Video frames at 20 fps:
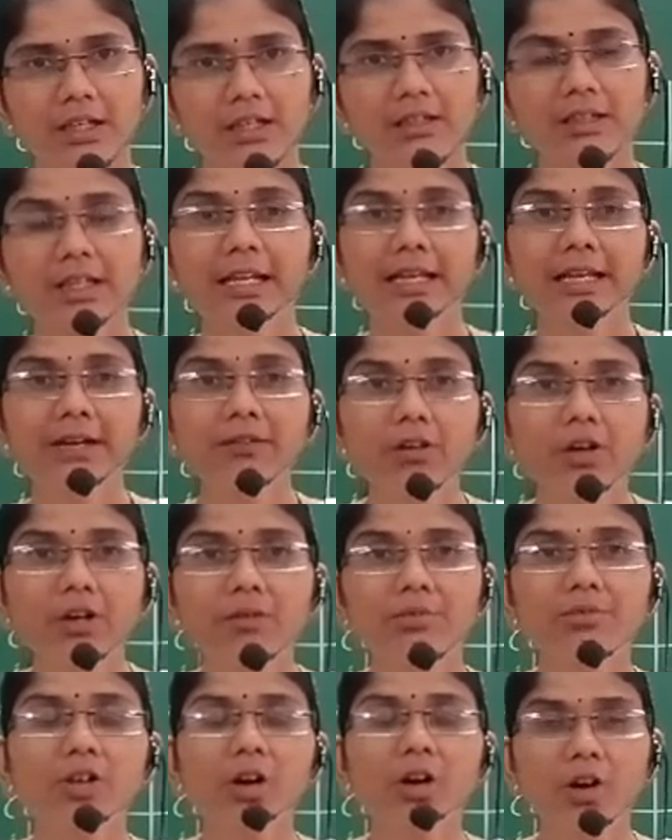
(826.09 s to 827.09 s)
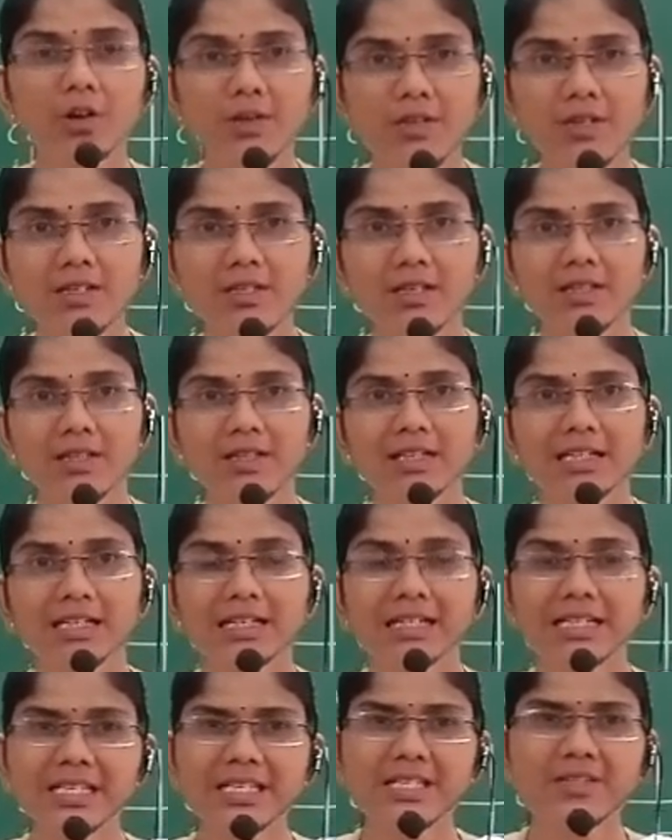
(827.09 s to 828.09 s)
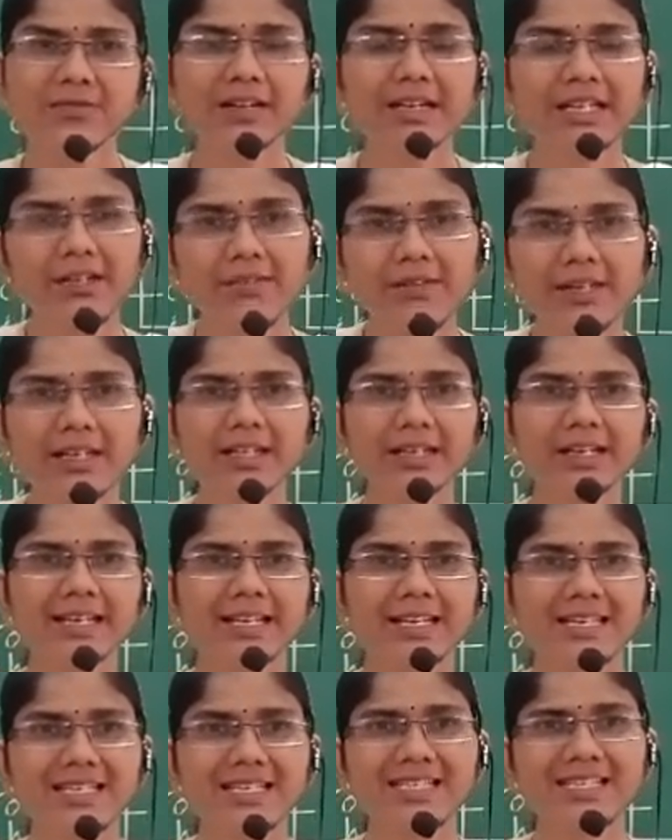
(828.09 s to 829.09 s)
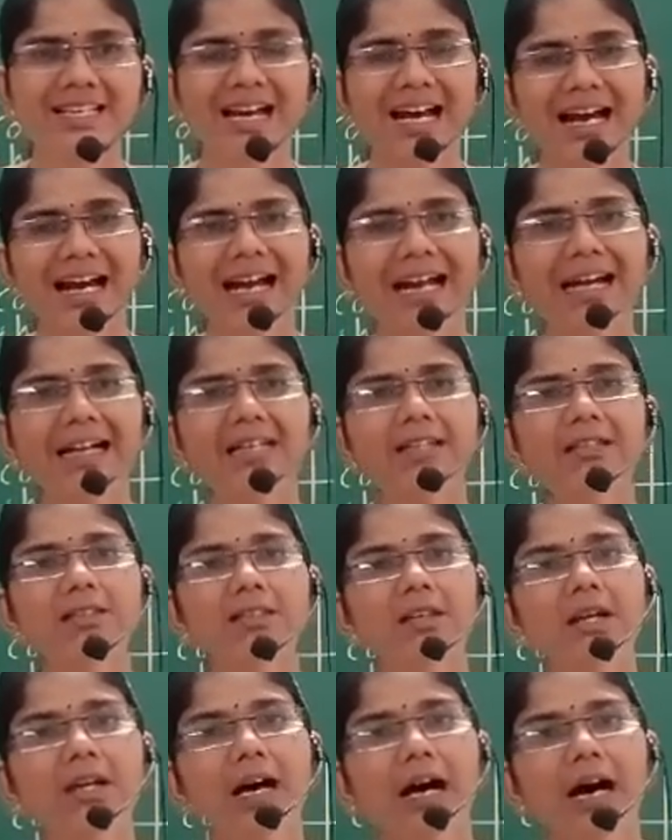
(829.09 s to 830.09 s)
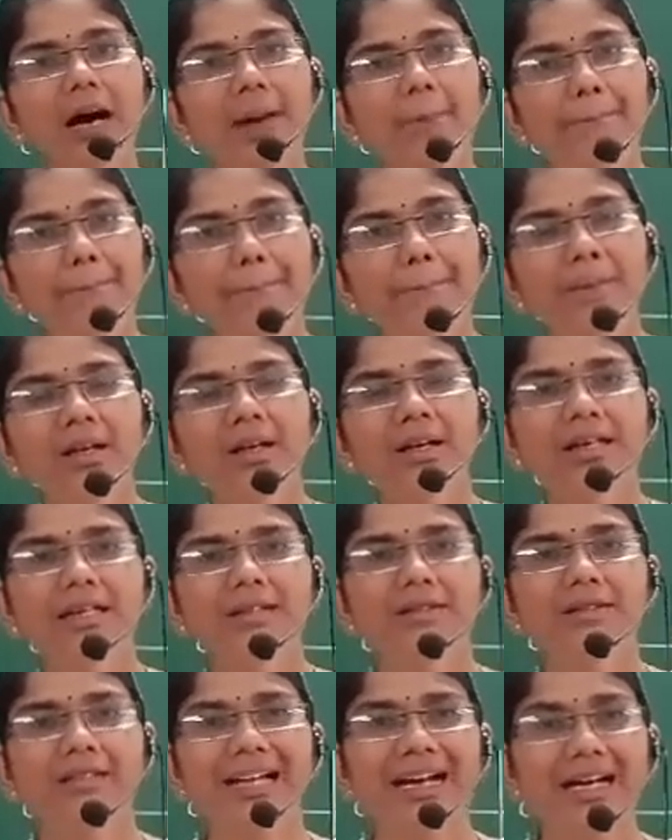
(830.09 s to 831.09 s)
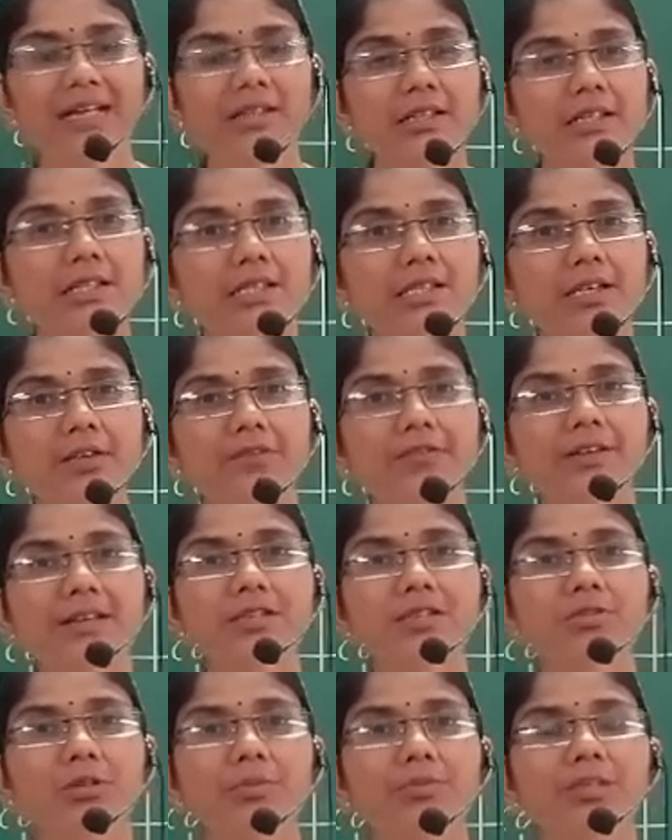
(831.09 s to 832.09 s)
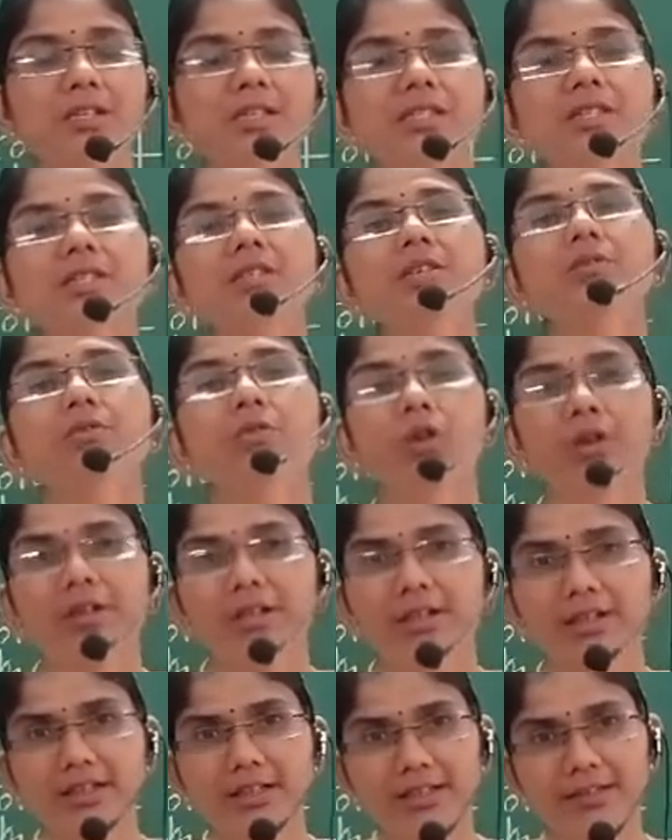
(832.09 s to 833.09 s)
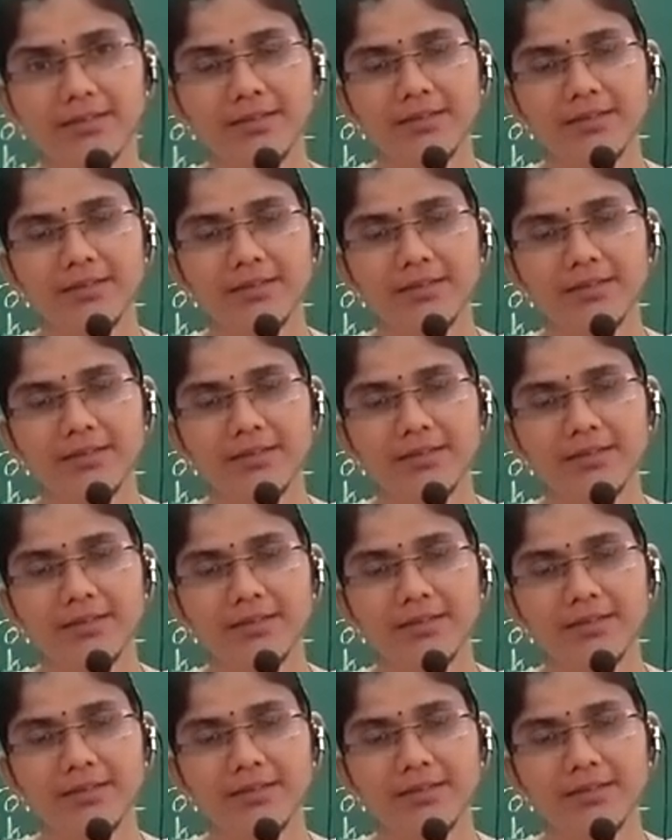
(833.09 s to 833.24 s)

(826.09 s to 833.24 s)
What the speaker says: the level of the oxygen is very less at the upper level, at the surface of the sea water,